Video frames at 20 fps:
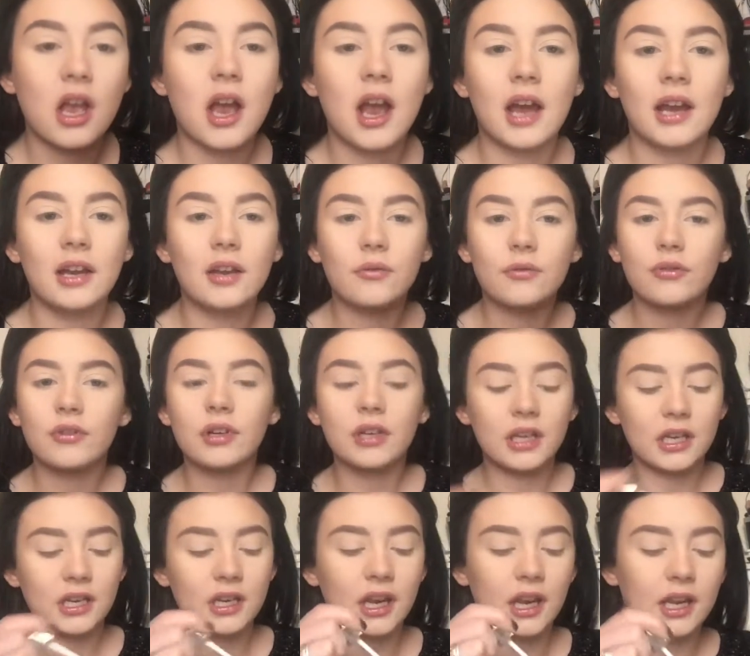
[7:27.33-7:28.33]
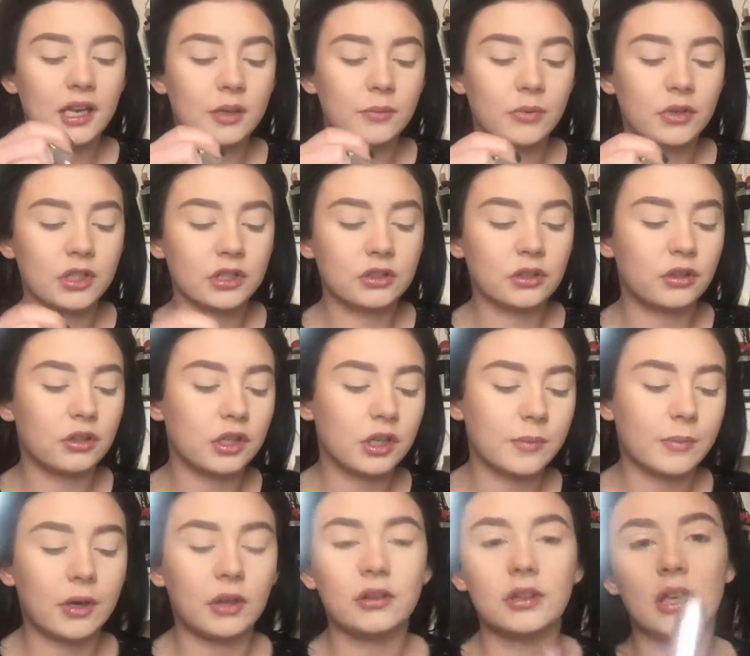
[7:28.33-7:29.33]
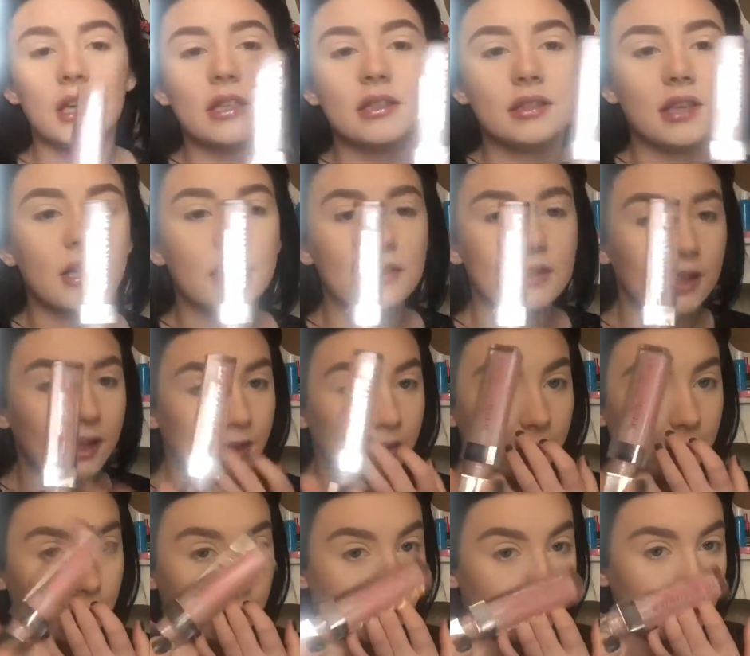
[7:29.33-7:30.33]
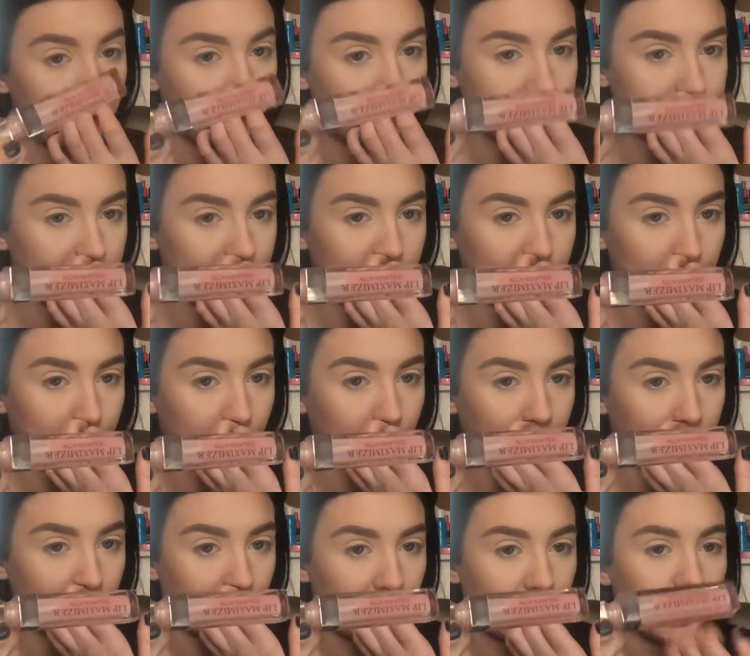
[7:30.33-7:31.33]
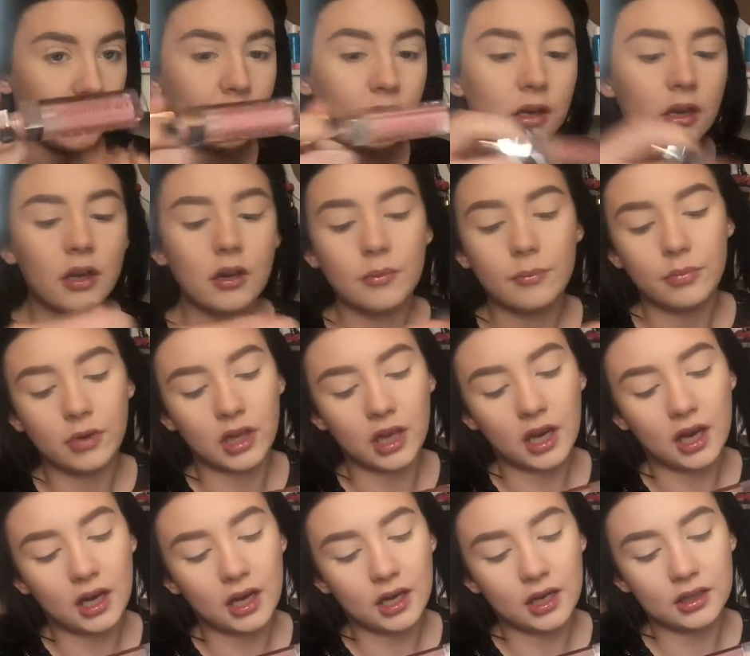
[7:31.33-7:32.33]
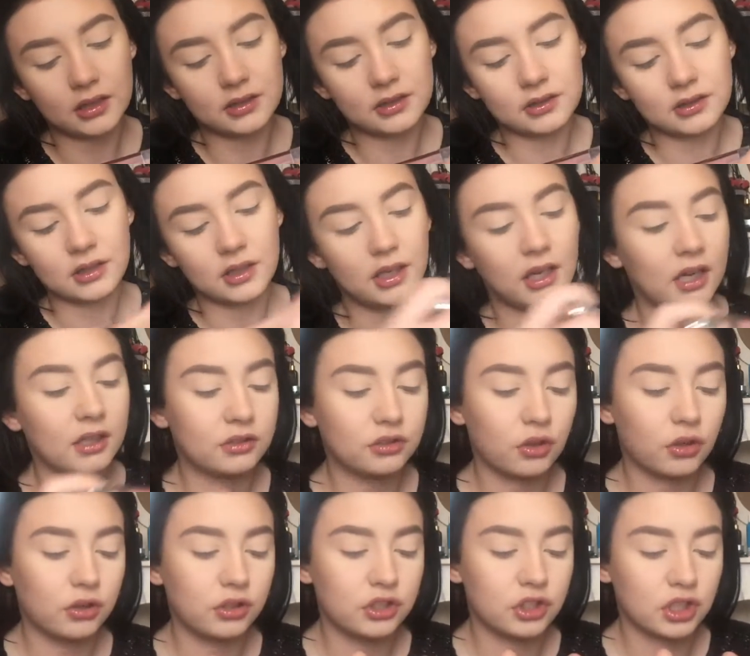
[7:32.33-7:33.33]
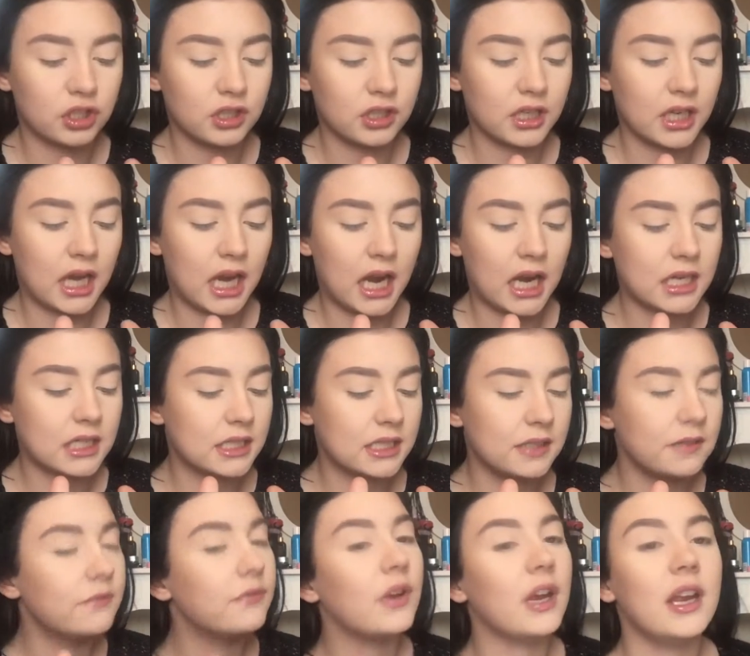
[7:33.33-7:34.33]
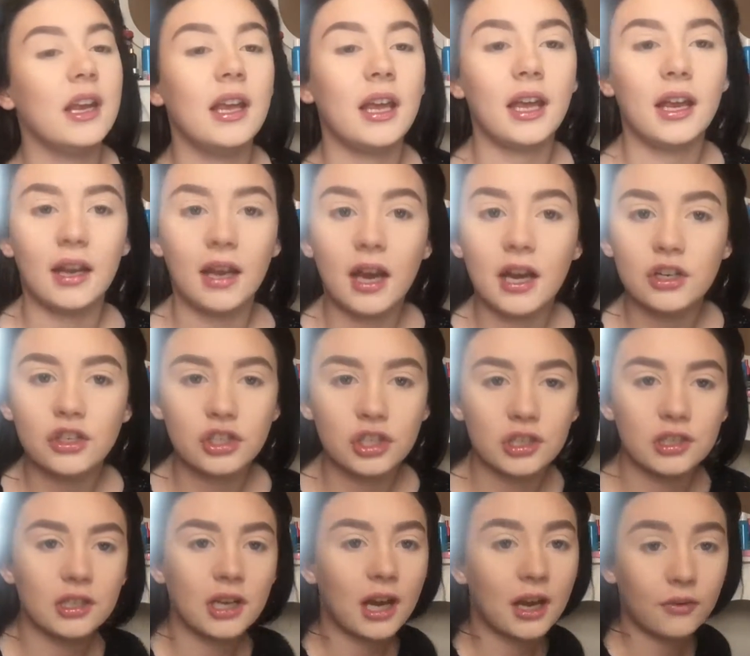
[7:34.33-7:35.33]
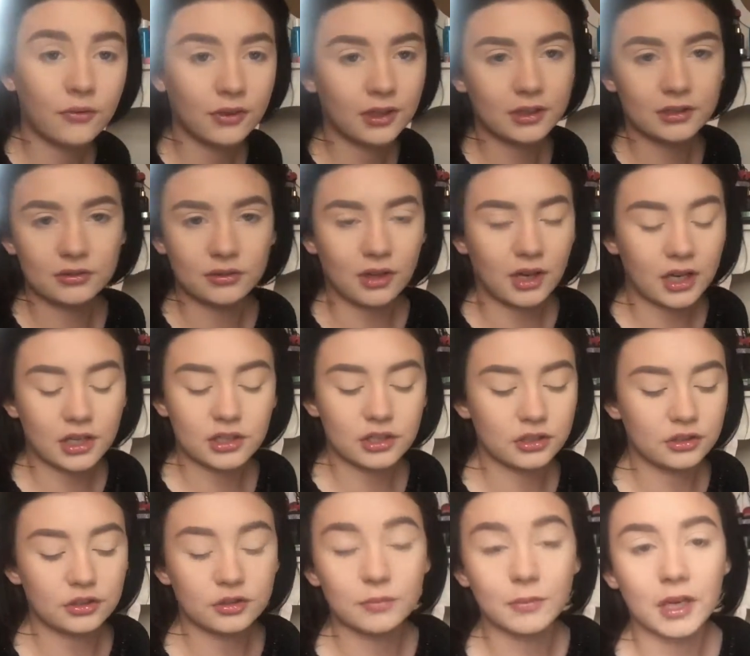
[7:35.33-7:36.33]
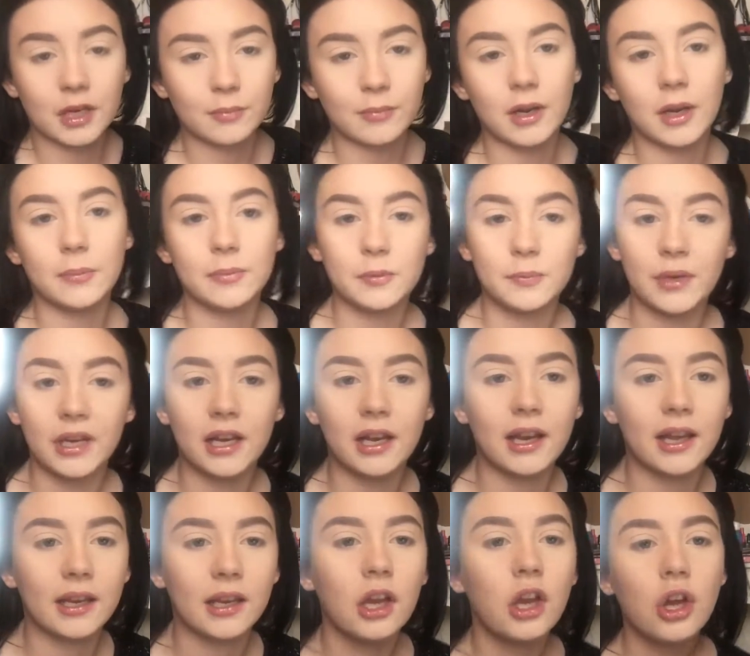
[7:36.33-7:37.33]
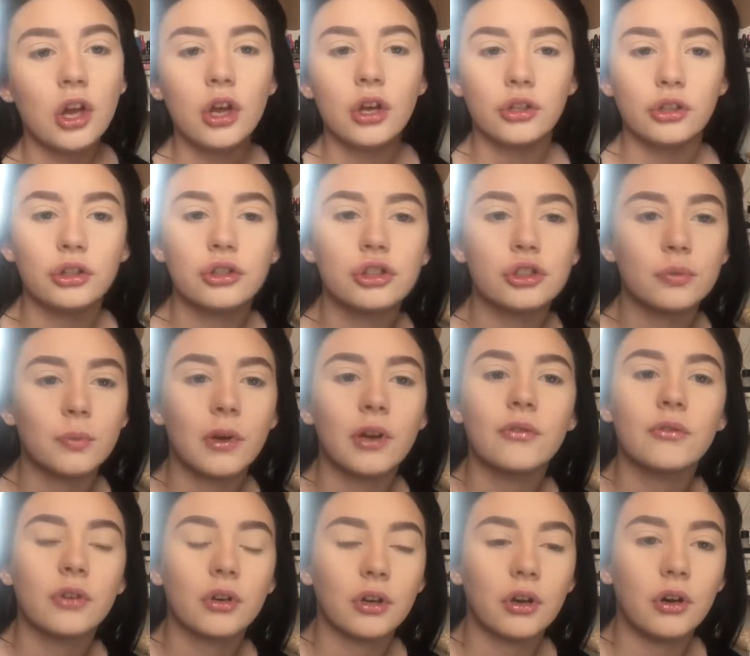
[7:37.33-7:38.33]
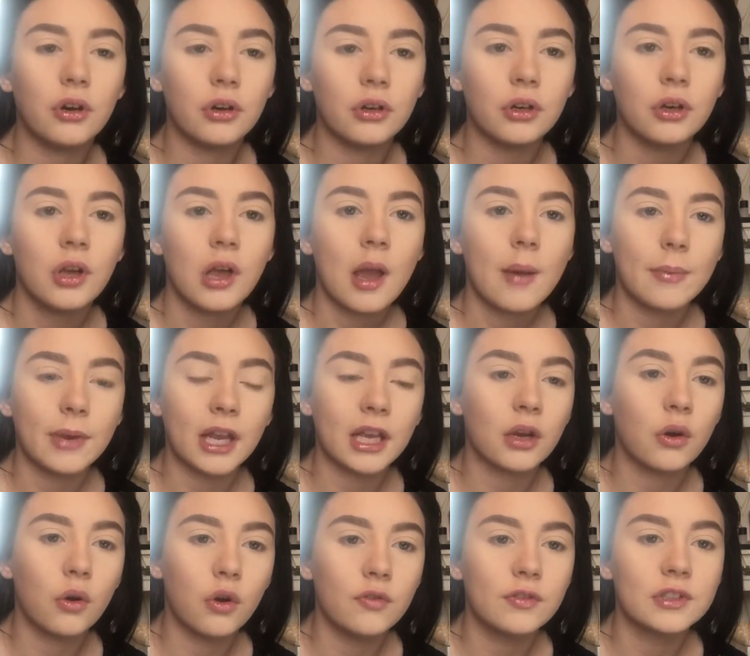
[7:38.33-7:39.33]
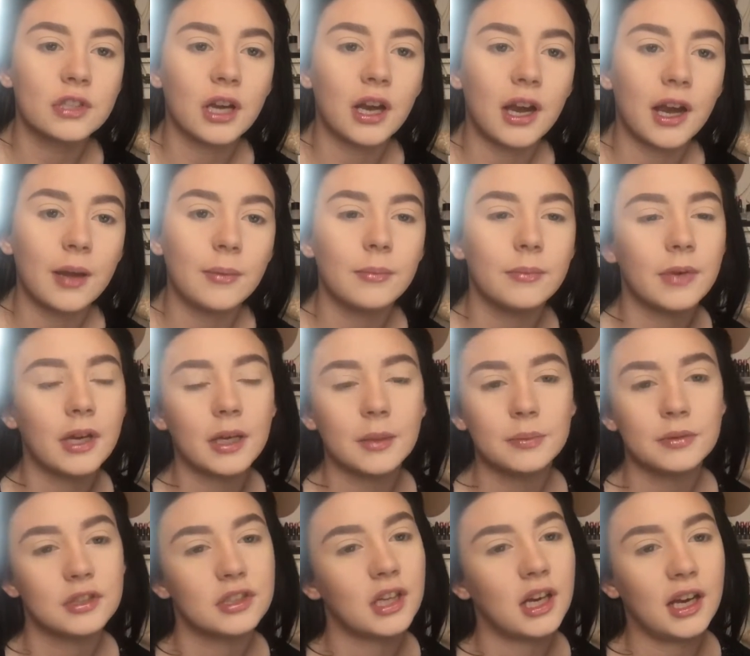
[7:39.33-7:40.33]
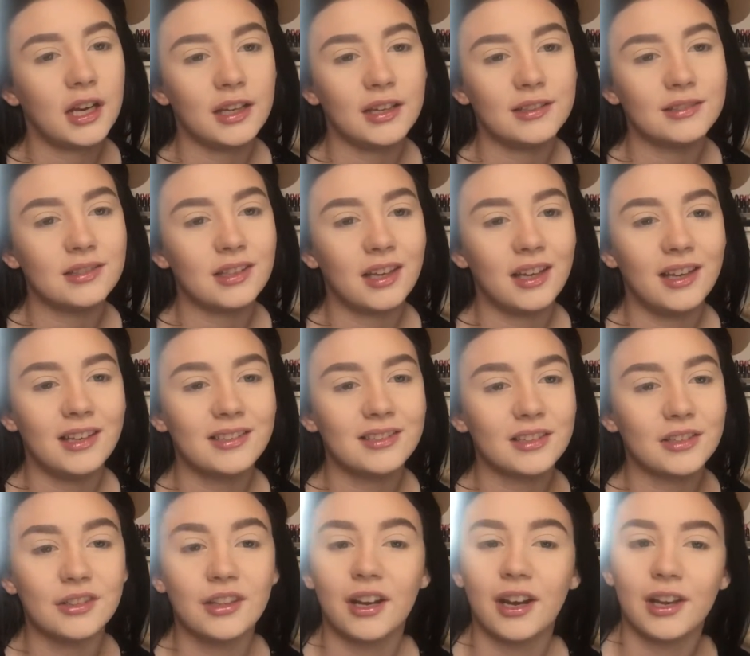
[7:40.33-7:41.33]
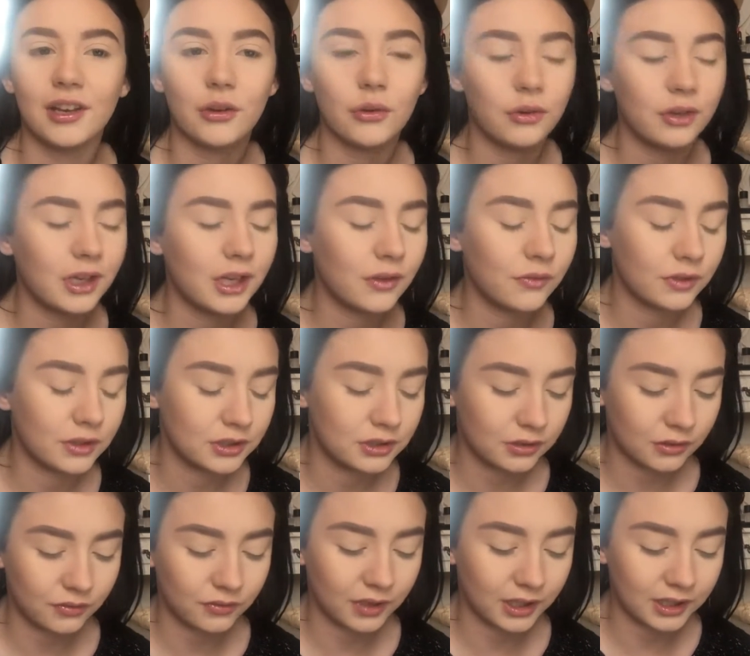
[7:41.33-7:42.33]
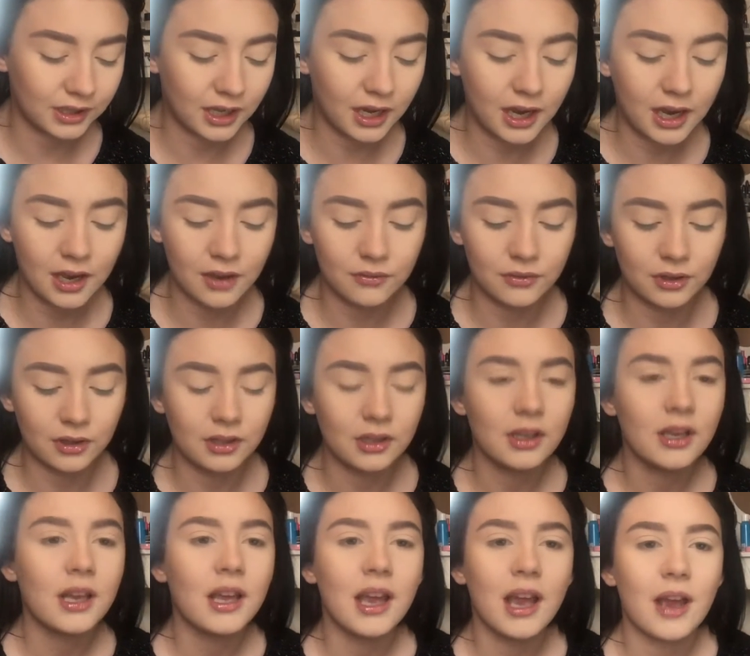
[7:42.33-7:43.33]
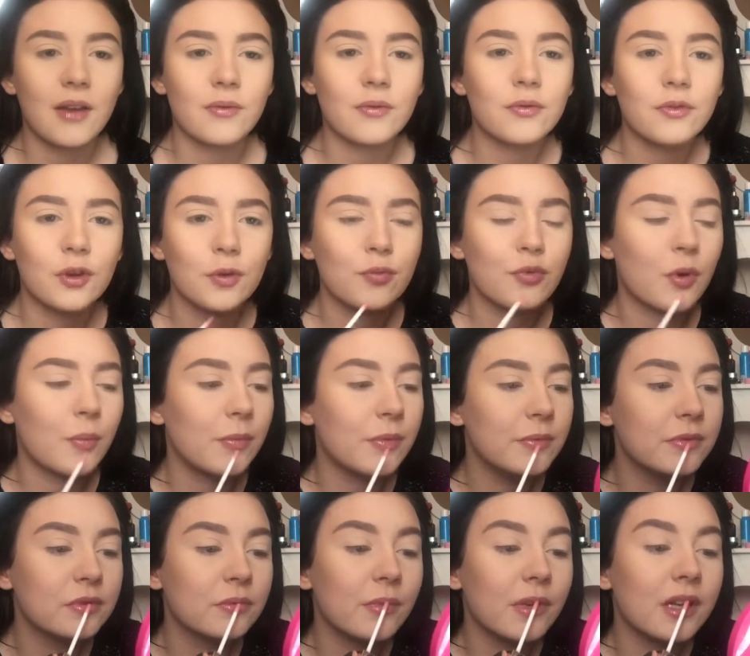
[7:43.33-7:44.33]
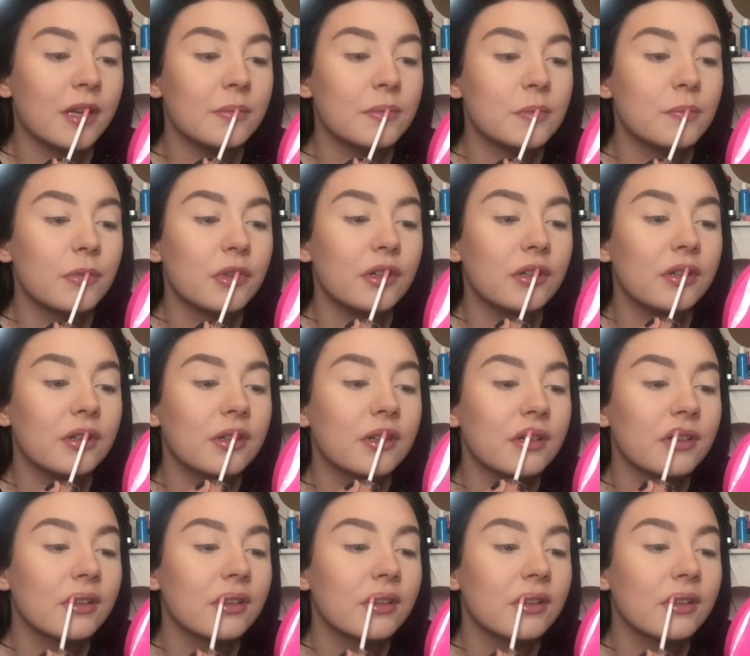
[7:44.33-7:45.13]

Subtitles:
I never really hear anybody talk about this. It's like, it's a lip plumper, but it has collagen active in it, and actually I feel as though it actually does make my lips bigger, like not just when I've got it on, but like over time. My lips are tiny as it is, and they're like uneven, stuff like that. I have a few problems with my lips, but